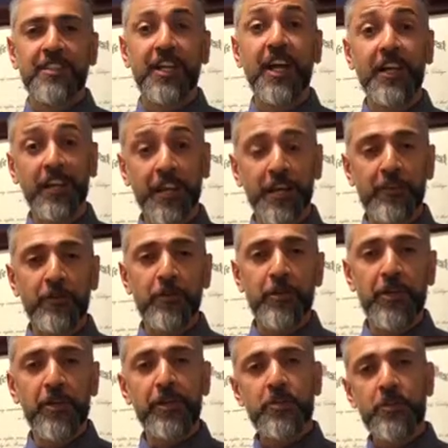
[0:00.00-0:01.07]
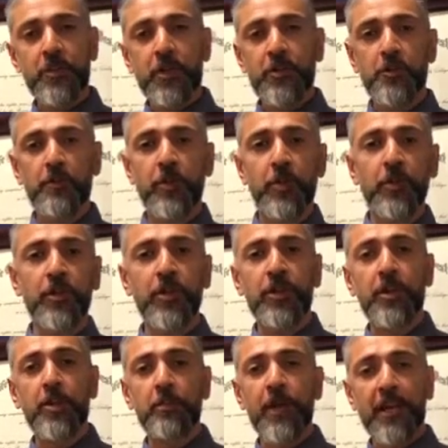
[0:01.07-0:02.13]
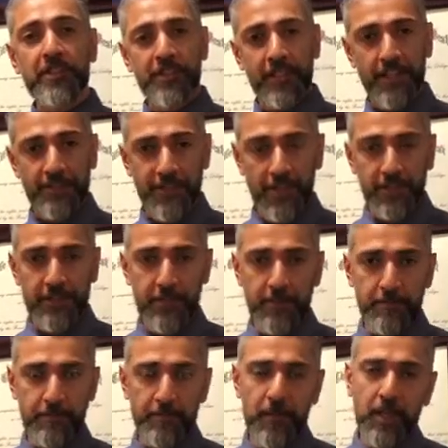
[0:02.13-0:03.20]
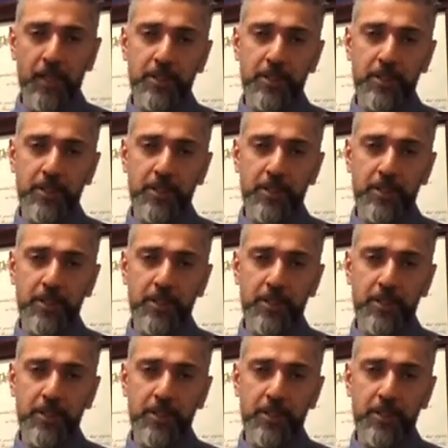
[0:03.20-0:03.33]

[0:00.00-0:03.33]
Hi again, everybody. It's Dr. Birk with another Back to Life health tip.